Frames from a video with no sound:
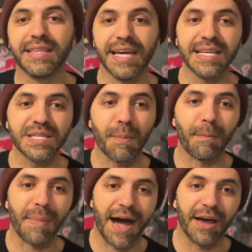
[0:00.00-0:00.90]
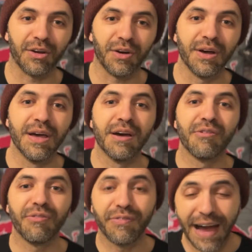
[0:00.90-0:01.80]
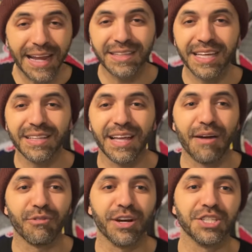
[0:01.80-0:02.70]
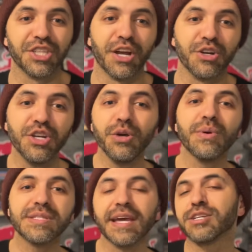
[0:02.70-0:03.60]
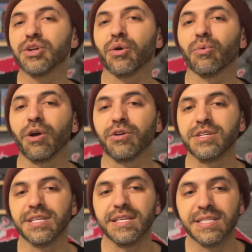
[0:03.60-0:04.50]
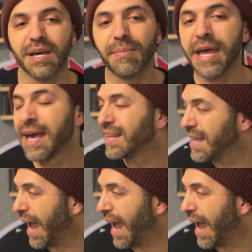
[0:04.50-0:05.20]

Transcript: this model finally leveraged their newest internal rotor system, the